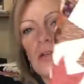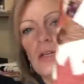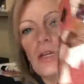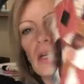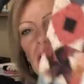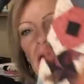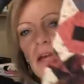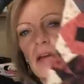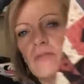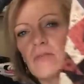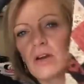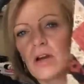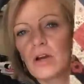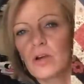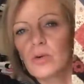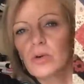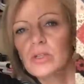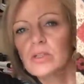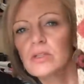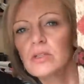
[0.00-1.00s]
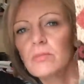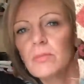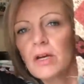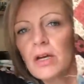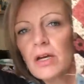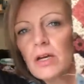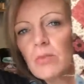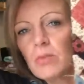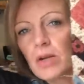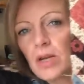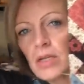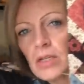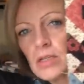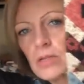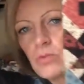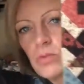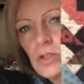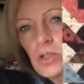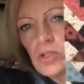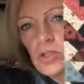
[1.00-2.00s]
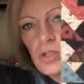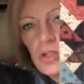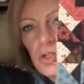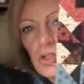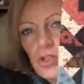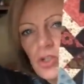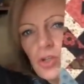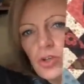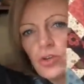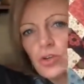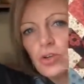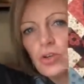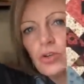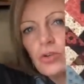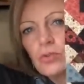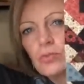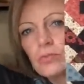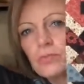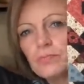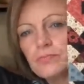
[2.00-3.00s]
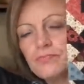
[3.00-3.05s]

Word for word: And I have not quilted mine, but I did want to show you.